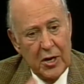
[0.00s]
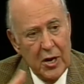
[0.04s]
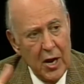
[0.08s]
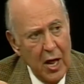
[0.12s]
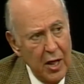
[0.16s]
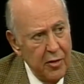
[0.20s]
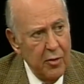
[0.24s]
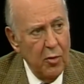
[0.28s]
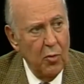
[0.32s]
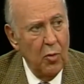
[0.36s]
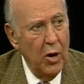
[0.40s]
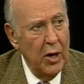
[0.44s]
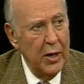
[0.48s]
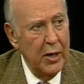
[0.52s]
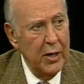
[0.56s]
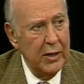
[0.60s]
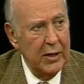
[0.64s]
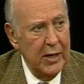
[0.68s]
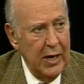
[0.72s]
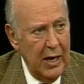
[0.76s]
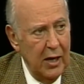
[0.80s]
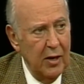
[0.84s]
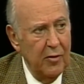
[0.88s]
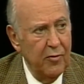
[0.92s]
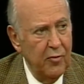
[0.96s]
another one
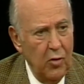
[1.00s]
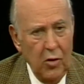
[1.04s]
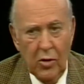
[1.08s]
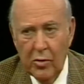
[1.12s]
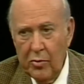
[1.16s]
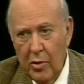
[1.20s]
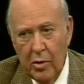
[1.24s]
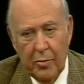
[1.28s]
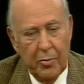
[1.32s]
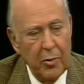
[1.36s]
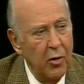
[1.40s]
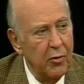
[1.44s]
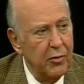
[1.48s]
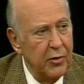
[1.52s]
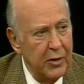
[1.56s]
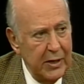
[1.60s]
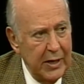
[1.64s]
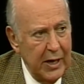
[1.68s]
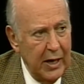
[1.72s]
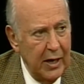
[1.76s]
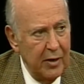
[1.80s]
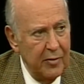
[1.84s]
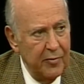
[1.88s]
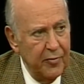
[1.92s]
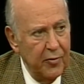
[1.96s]
in California. We're both in
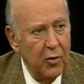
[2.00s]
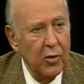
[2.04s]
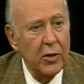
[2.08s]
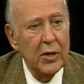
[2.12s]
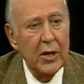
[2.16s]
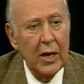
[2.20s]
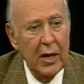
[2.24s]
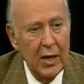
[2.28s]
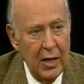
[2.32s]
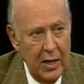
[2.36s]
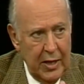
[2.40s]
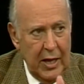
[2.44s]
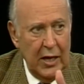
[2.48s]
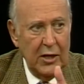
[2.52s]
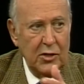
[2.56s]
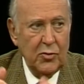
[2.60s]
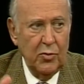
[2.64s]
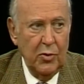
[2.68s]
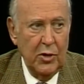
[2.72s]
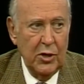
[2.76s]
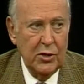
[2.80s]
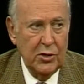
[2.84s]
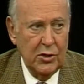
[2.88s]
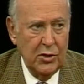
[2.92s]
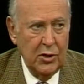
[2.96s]
California. That's
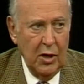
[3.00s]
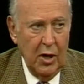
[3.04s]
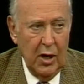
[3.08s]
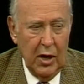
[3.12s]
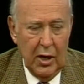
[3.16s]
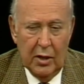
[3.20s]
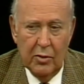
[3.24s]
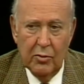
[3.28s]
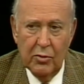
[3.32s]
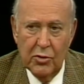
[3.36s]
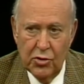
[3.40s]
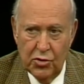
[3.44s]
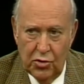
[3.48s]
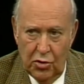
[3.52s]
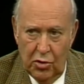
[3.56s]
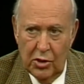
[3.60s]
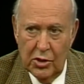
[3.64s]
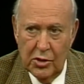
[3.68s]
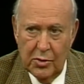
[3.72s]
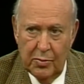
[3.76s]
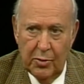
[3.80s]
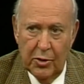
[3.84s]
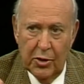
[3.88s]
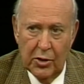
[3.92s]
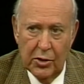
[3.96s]
when it started, when
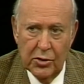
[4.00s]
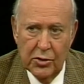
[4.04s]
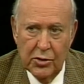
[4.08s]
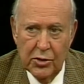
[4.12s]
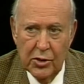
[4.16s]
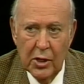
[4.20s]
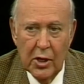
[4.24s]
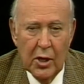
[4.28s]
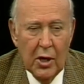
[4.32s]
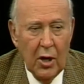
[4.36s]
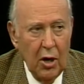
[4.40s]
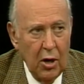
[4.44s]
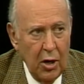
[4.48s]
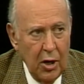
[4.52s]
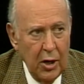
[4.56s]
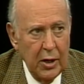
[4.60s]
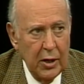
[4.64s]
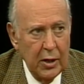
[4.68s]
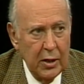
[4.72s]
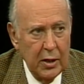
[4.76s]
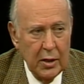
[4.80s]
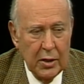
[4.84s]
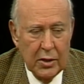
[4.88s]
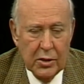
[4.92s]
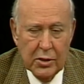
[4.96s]
George Burns
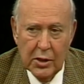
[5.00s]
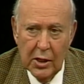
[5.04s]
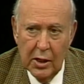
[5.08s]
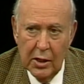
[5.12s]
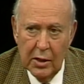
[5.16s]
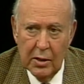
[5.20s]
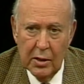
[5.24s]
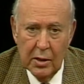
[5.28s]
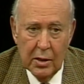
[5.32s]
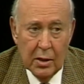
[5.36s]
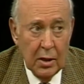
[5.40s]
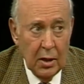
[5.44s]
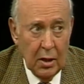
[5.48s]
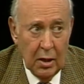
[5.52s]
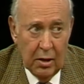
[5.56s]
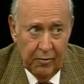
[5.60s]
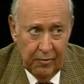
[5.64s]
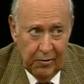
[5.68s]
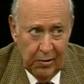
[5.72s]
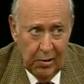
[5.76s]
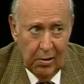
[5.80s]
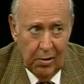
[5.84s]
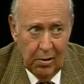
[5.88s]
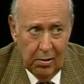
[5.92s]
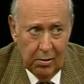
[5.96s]
heard it, and he said,
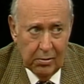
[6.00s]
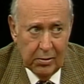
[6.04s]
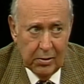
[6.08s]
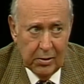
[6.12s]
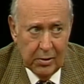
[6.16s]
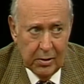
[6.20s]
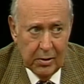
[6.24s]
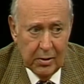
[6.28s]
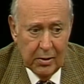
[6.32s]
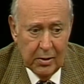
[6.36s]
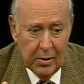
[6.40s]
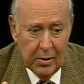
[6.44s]
if you don't